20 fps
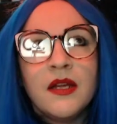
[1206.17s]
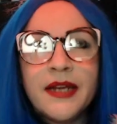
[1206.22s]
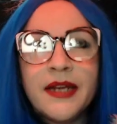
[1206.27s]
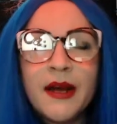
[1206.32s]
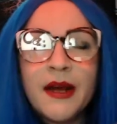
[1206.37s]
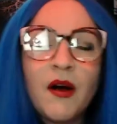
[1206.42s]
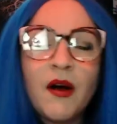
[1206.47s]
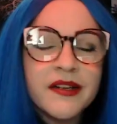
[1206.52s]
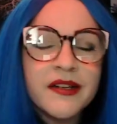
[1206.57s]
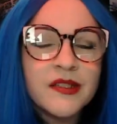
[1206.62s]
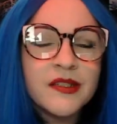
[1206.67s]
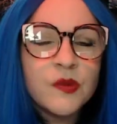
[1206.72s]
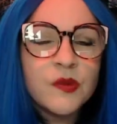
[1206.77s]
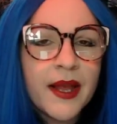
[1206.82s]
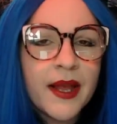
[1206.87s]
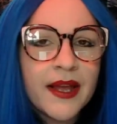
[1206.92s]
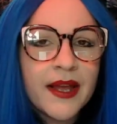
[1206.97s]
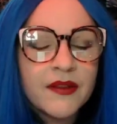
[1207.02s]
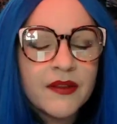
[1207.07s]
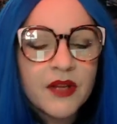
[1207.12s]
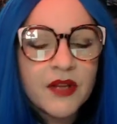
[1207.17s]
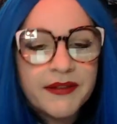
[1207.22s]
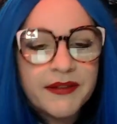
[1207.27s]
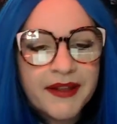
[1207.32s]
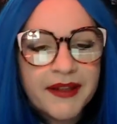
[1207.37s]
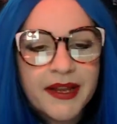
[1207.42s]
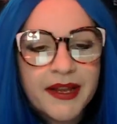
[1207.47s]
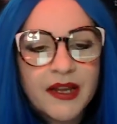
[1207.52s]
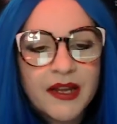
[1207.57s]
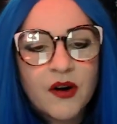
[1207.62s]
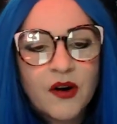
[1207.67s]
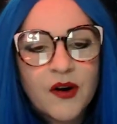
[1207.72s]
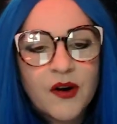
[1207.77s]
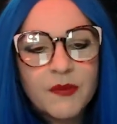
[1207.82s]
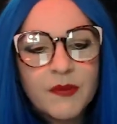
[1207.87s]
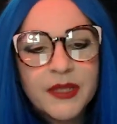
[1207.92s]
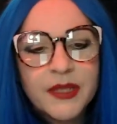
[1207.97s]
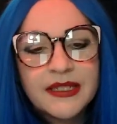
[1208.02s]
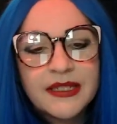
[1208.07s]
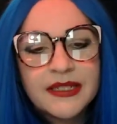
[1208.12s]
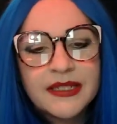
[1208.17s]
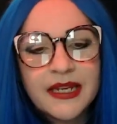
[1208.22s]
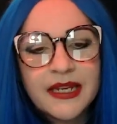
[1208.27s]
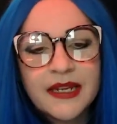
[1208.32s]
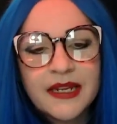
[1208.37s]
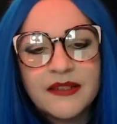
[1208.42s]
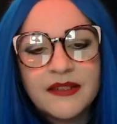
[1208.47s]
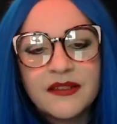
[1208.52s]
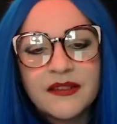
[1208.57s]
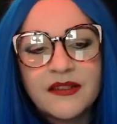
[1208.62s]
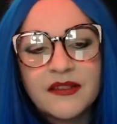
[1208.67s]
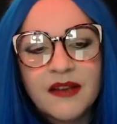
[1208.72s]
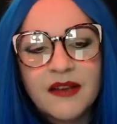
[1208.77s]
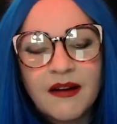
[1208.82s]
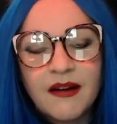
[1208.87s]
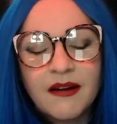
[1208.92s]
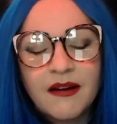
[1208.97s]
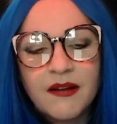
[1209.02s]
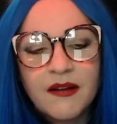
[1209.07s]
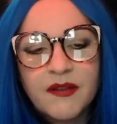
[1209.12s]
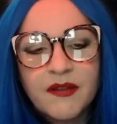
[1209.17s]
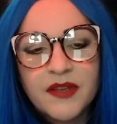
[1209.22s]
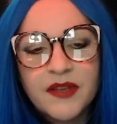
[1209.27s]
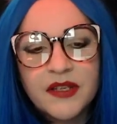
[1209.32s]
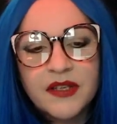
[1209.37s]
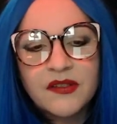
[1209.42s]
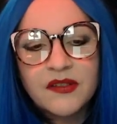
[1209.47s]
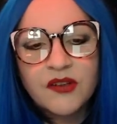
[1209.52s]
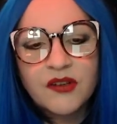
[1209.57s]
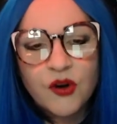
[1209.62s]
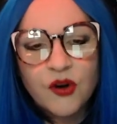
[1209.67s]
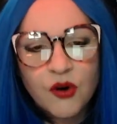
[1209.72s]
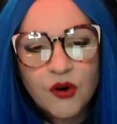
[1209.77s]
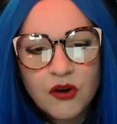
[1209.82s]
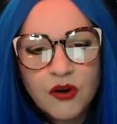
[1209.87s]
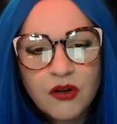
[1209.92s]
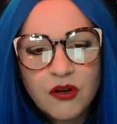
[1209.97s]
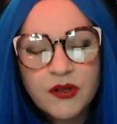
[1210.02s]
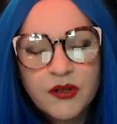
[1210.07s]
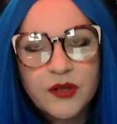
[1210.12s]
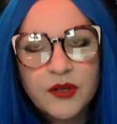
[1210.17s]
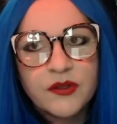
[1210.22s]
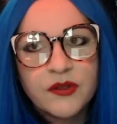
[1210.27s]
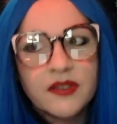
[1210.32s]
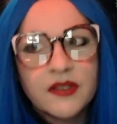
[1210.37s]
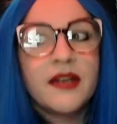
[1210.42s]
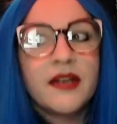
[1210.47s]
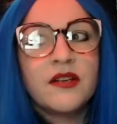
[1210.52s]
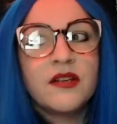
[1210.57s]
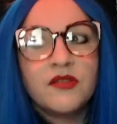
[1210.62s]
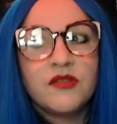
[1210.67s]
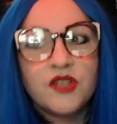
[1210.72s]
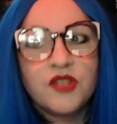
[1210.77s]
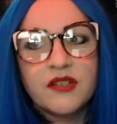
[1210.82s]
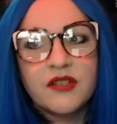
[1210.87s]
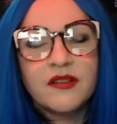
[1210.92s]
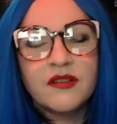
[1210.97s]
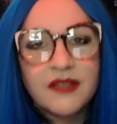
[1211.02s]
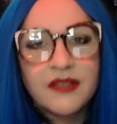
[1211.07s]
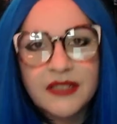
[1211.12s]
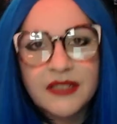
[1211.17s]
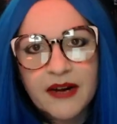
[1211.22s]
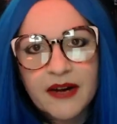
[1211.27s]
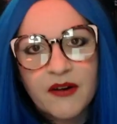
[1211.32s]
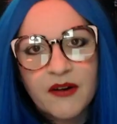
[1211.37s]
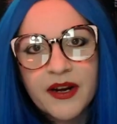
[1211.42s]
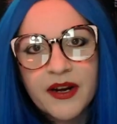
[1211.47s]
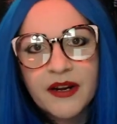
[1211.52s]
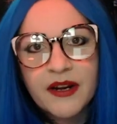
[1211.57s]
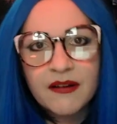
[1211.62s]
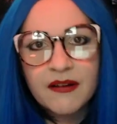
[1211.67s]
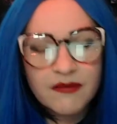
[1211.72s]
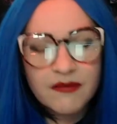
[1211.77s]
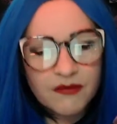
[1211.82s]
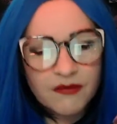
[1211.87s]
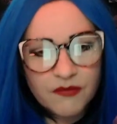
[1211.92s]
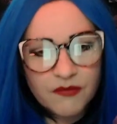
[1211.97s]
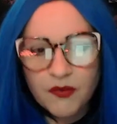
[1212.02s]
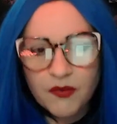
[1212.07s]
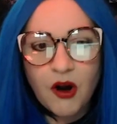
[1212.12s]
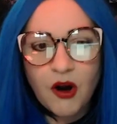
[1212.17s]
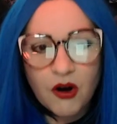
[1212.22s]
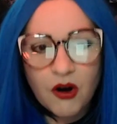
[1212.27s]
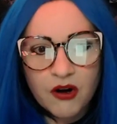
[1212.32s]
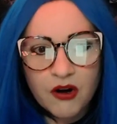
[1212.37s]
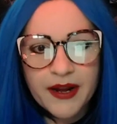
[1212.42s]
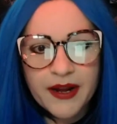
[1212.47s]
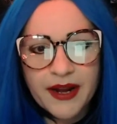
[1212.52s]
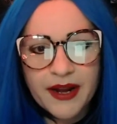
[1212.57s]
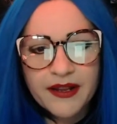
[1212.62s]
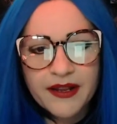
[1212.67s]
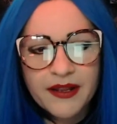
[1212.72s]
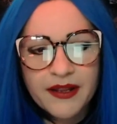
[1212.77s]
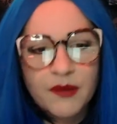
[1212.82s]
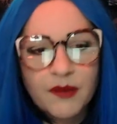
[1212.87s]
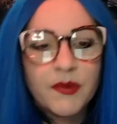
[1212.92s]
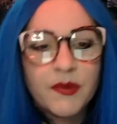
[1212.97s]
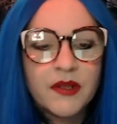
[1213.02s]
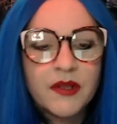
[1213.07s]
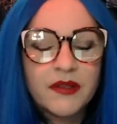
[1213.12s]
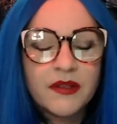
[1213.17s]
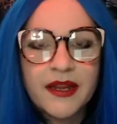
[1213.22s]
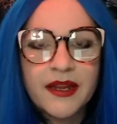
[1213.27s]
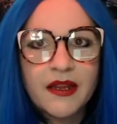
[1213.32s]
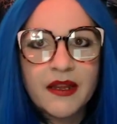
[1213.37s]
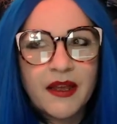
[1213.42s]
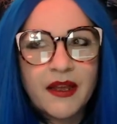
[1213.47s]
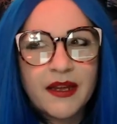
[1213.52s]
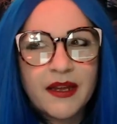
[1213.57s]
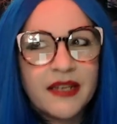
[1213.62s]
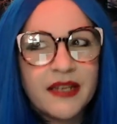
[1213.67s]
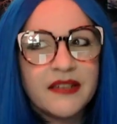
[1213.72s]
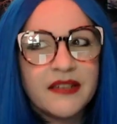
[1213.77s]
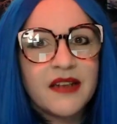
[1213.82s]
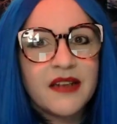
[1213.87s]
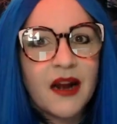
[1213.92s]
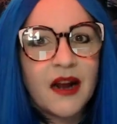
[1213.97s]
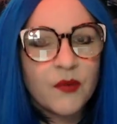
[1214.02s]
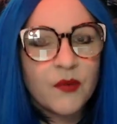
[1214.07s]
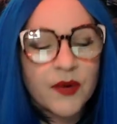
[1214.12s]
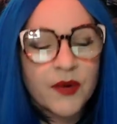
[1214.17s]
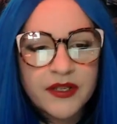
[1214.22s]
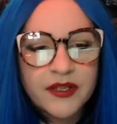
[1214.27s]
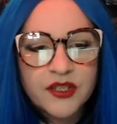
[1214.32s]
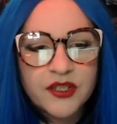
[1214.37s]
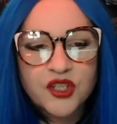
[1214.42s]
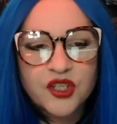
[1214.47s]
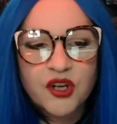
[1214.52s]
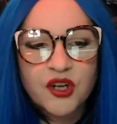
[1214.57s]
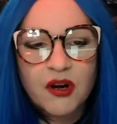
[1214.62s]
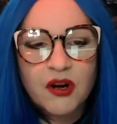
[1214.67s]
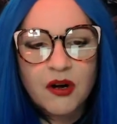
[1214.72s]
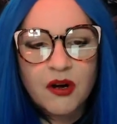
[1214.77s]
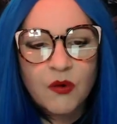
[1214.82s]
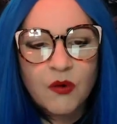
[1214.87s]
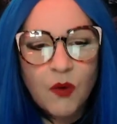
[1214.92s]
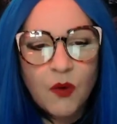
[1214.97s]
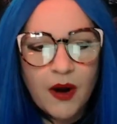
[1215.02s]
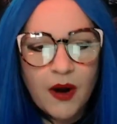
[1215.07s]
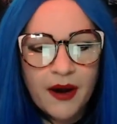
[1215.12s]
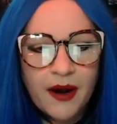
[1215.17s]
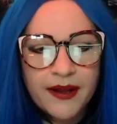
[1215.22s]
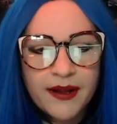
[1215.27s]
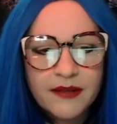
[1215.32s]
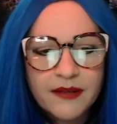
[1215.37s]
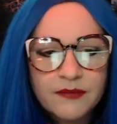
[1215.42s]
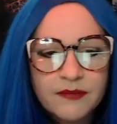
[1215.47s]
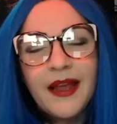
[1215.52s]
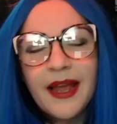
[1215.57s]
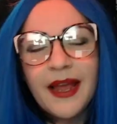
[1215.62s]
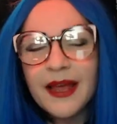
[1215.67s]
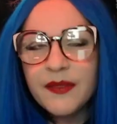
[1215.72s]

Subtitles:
Now, on his way out of the clinic, Herman sees this girl who's, like, just staring hard at him, like, and he's not really sure why.